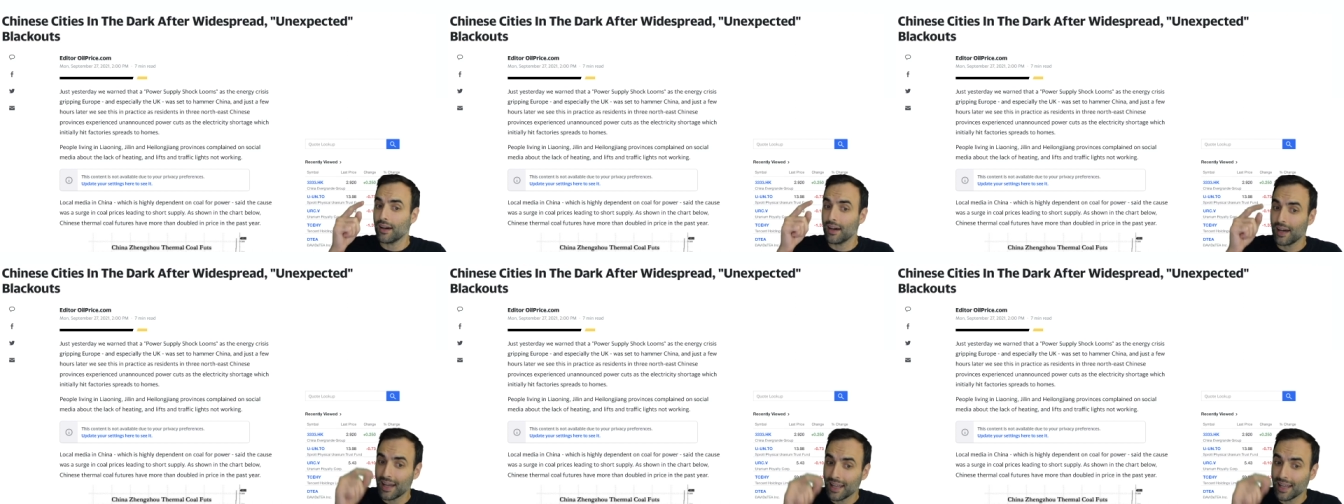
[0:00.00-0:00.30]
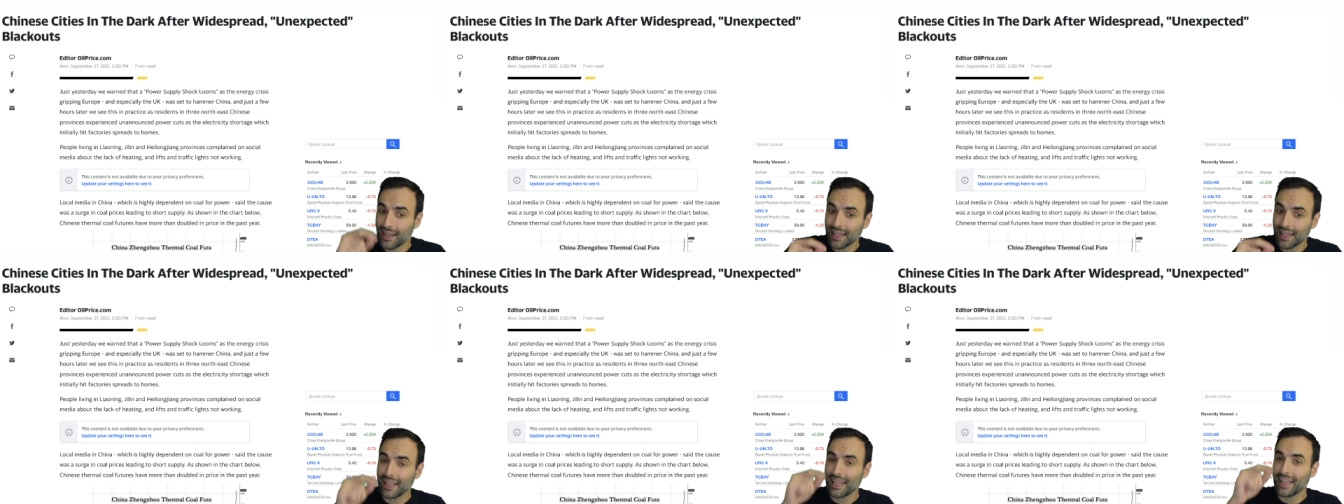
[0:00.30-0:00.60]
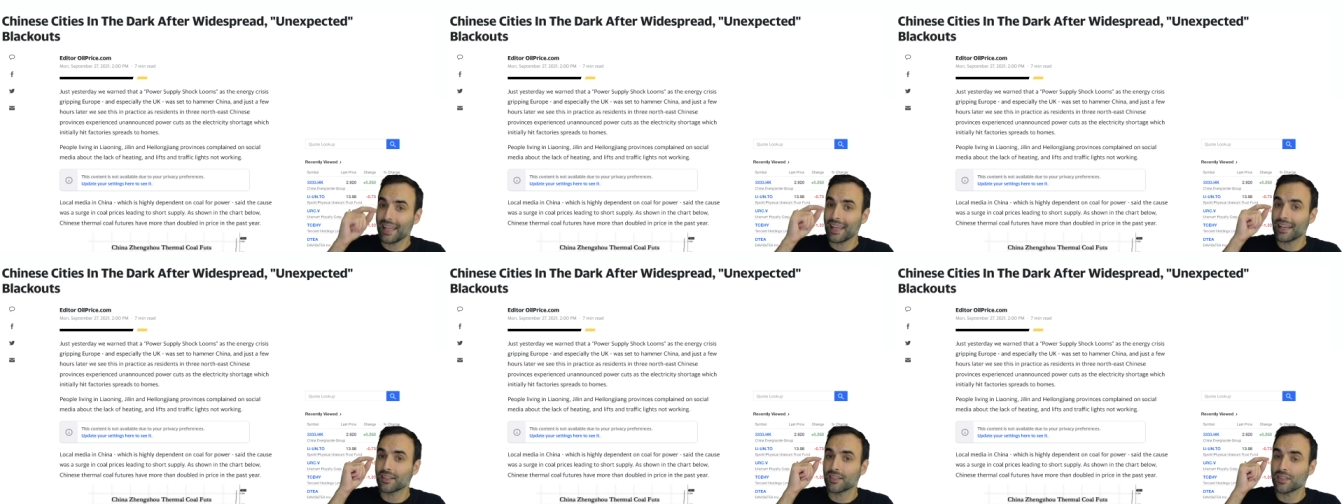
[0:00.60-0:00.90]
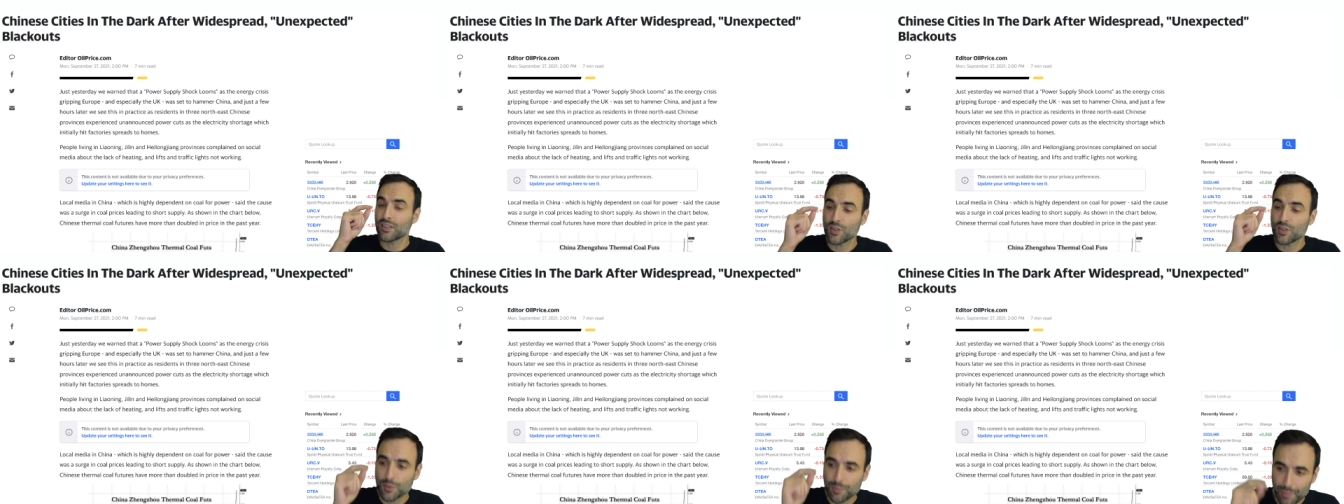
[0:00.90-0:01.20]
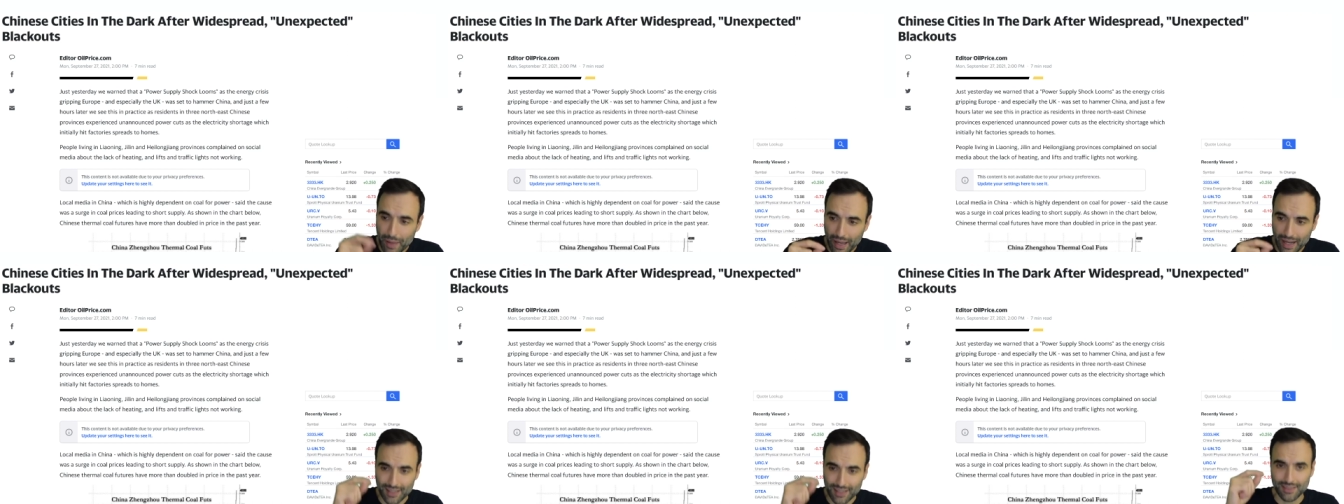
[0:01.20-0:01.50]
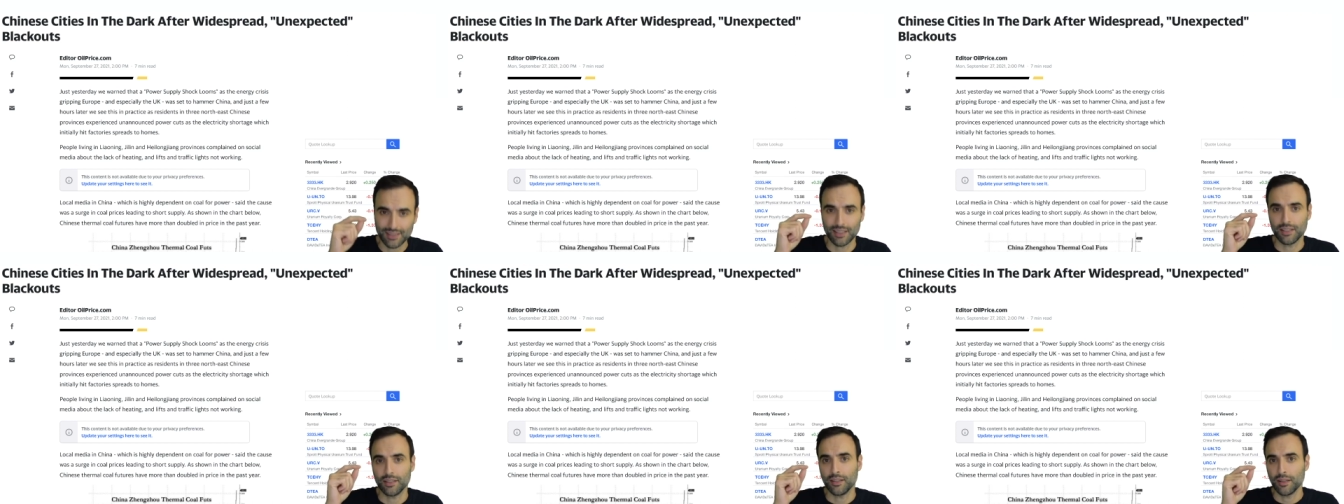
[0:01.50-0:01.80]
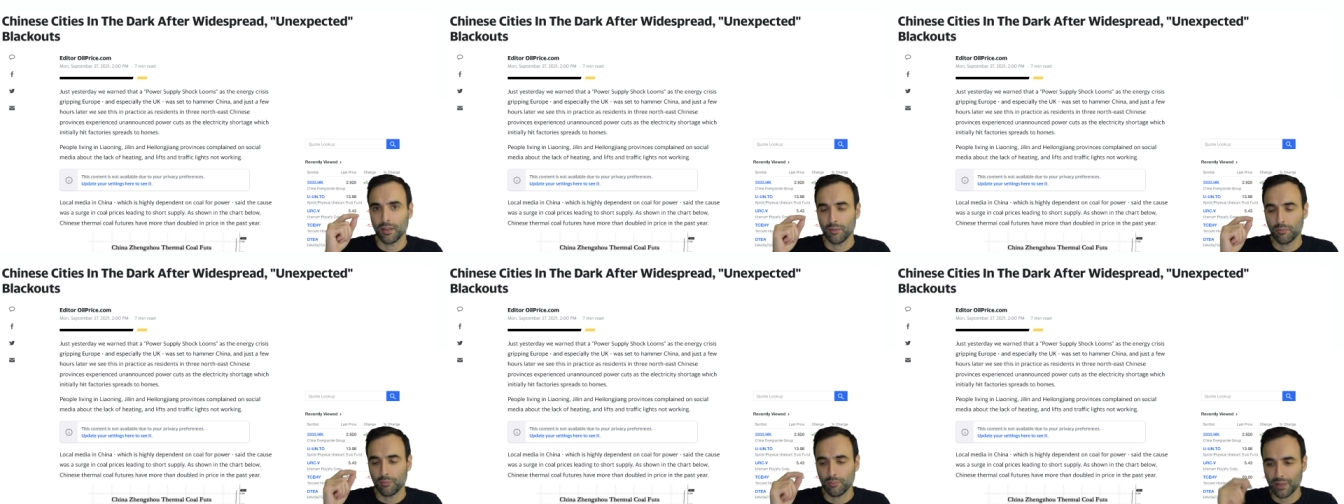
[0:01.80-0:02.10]
unexpected
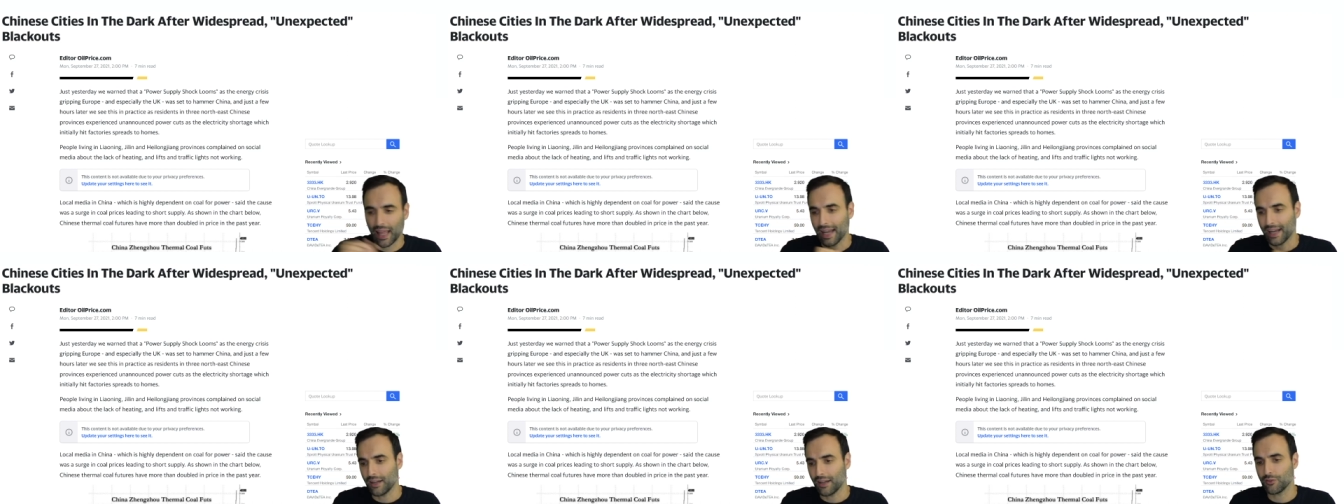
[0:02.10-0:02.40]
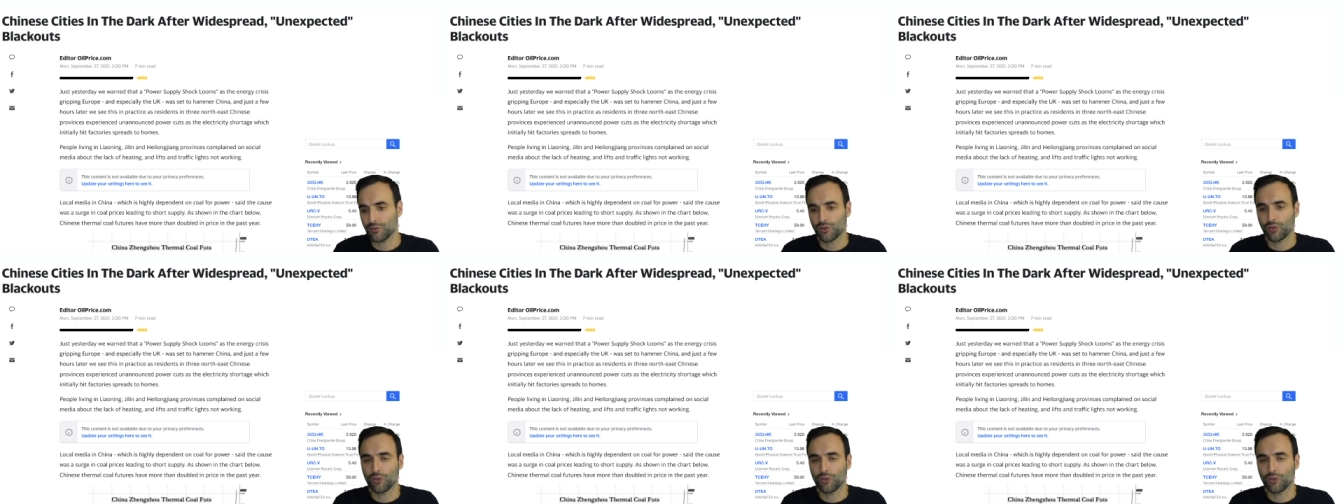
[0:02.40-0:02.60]
blackout.